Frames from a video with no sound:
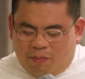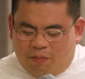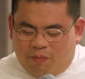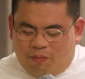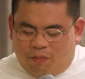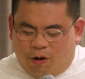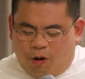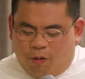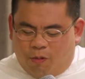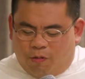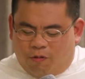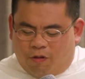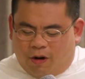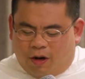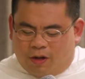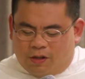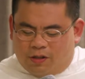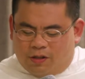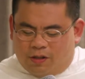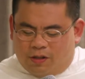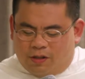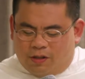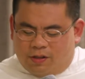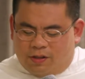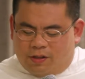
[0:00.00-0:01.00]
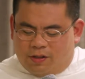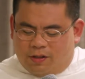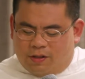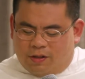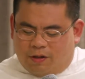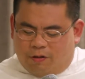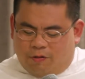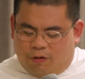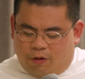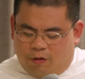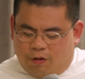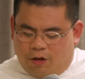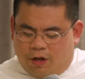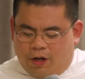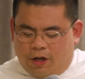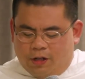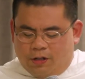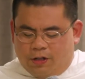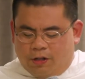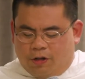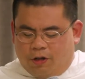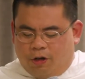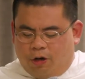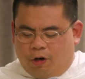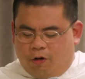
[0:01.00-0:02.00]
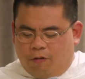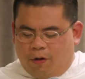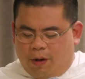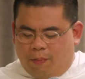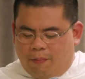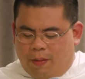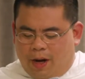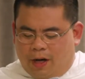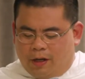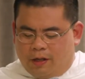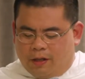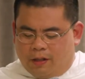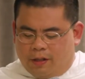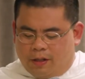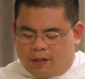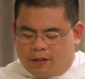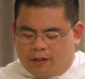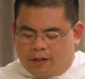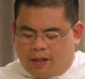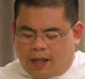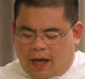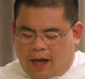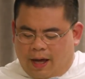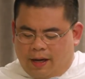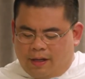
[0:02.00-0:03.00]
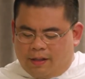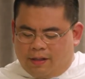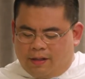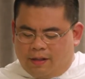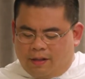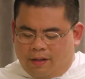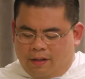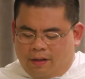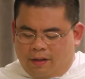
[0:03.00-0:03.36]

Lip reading: Pope Francis a few years ago reminded us that